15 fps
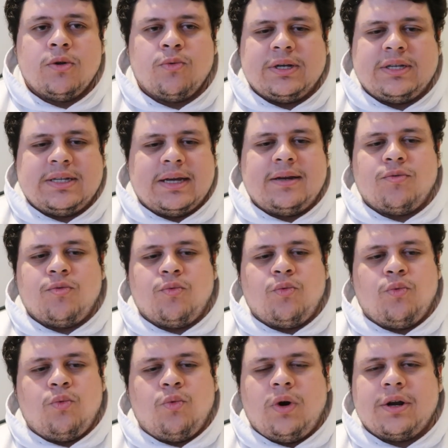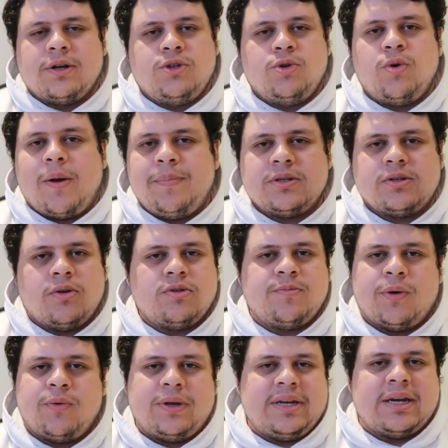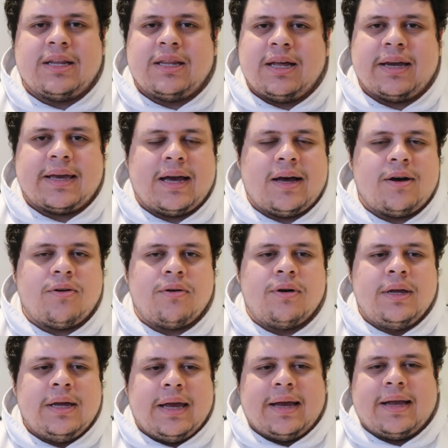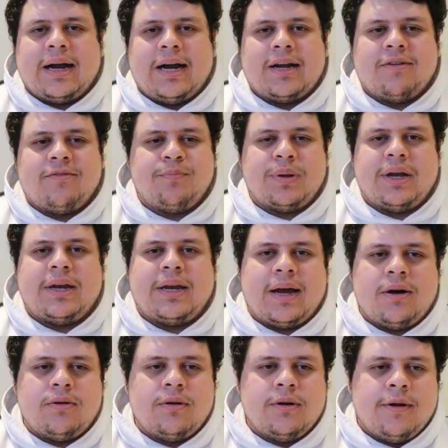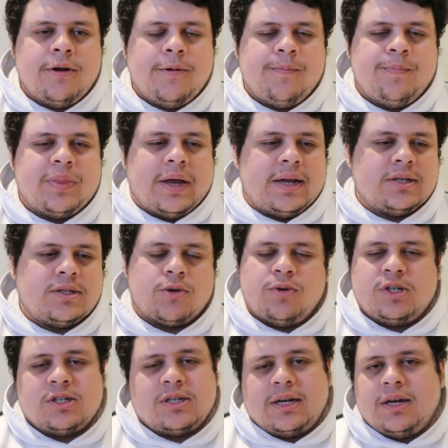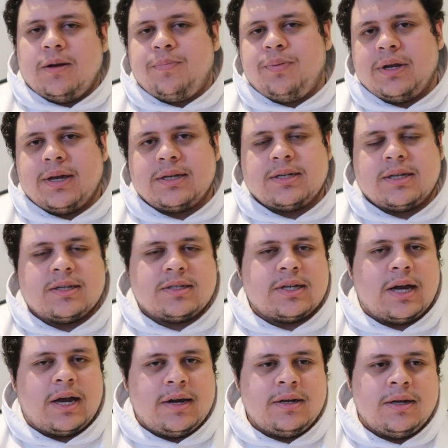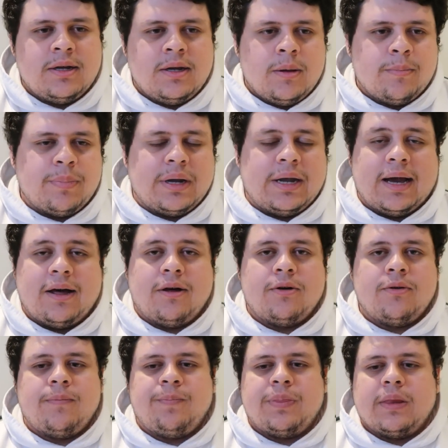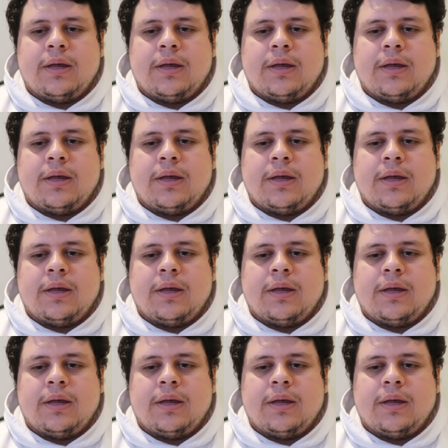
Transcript: We did 1 or 2 episodes, but we didn't like how it kind of played out, and so we just ended up putting it to the side. But now